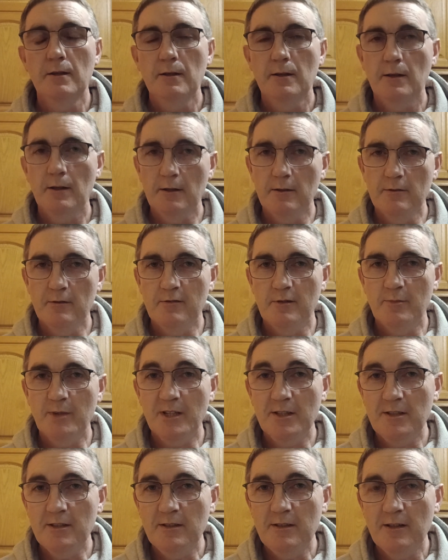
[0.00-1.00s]
Hello
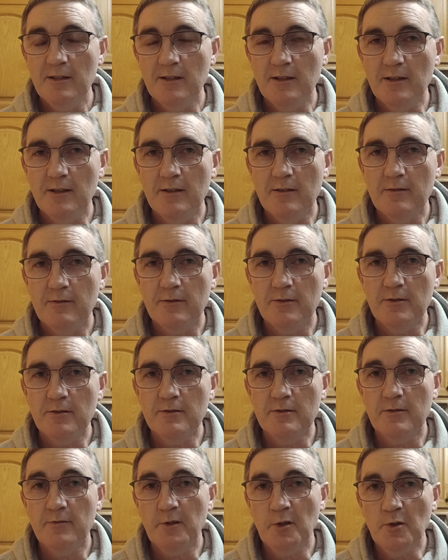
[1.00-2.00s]
everybody. For
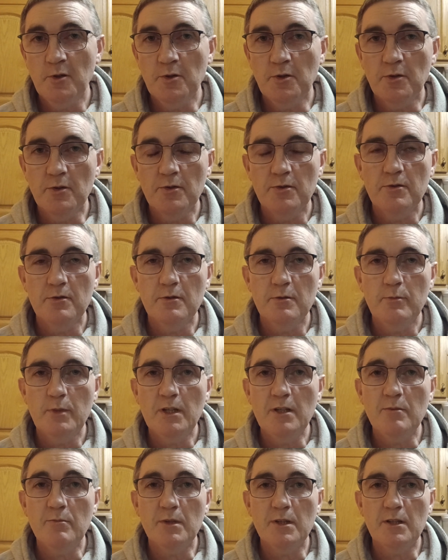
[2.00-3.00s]
those of you who don't know
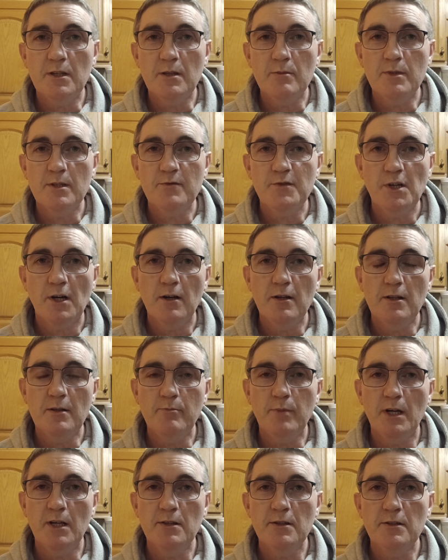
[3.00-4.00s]
me, my name is Charlie
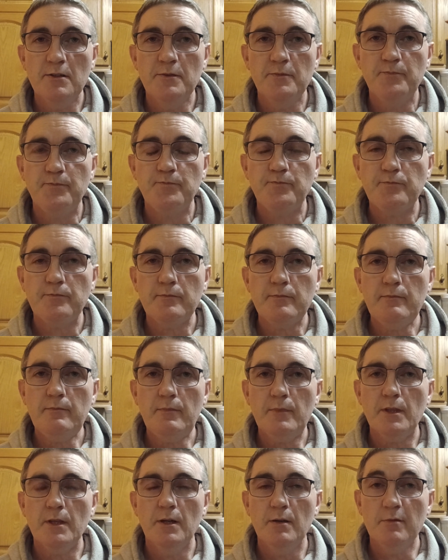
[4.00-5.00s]
Bannon.
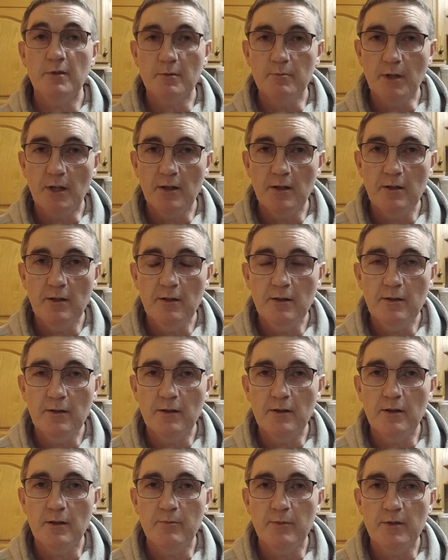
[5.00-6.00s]
I'm from Ireland
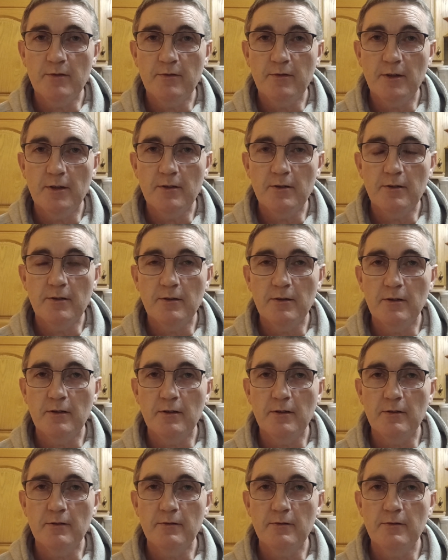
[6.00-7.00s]
and I'm the founder
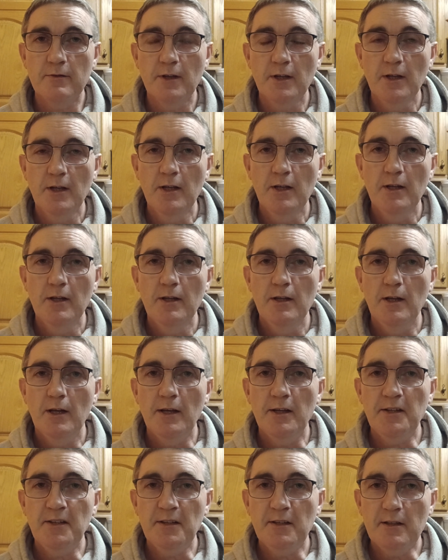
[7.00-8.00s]
of
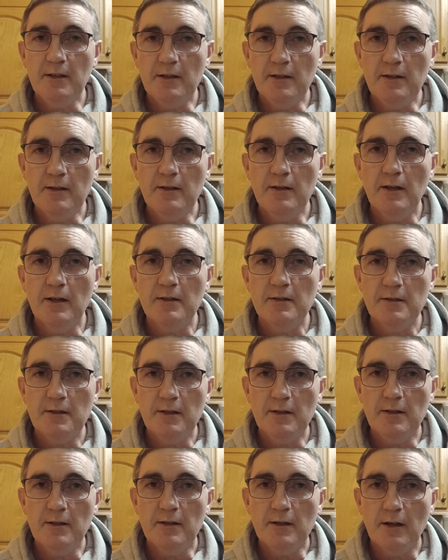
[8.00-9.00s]

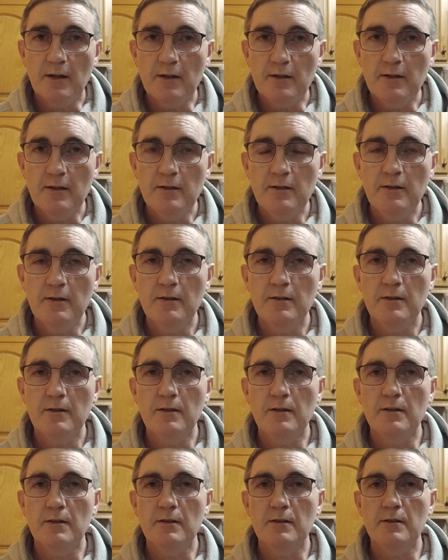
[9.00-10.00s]
NDESTE Ireland,
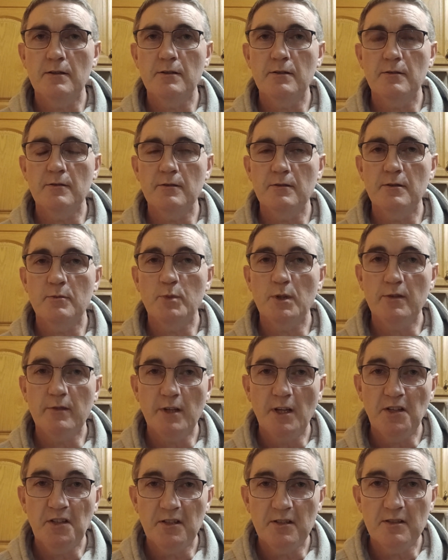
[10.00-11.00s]
and those
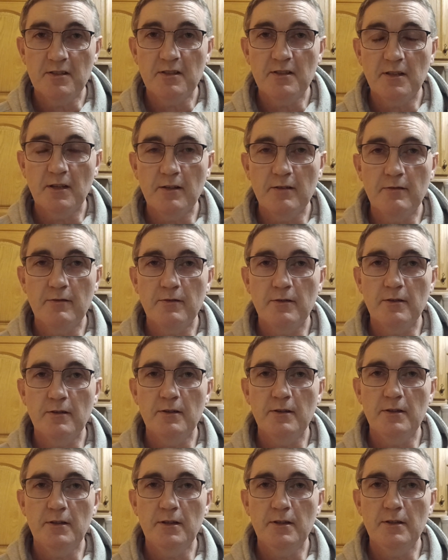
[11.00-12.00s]
abbreviations stand for
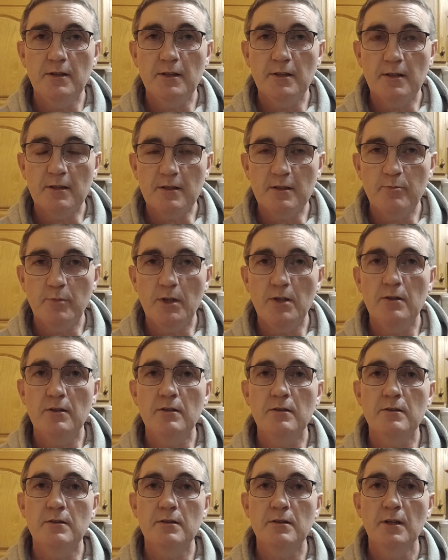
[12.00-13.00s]
Near Death
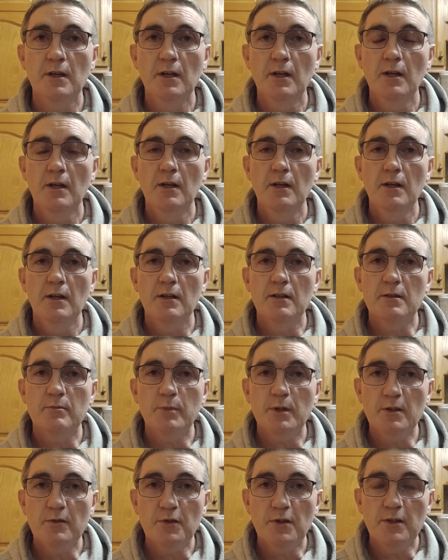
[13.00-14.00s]
Experience and
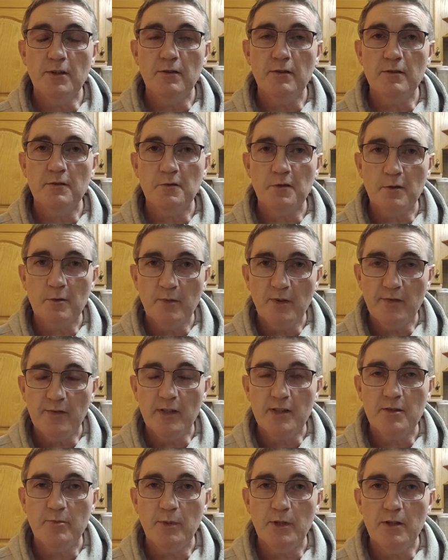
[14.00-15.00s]
Spiritually Transformative
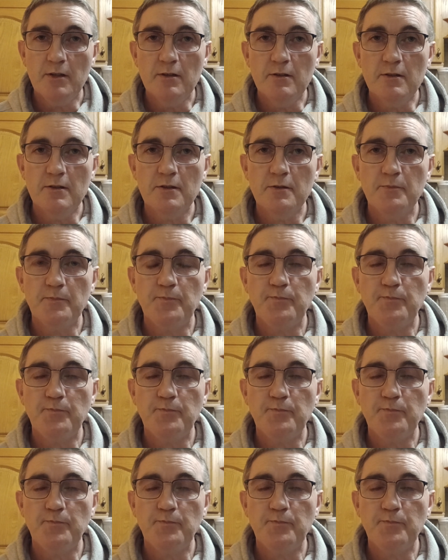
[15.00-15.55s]
Experience.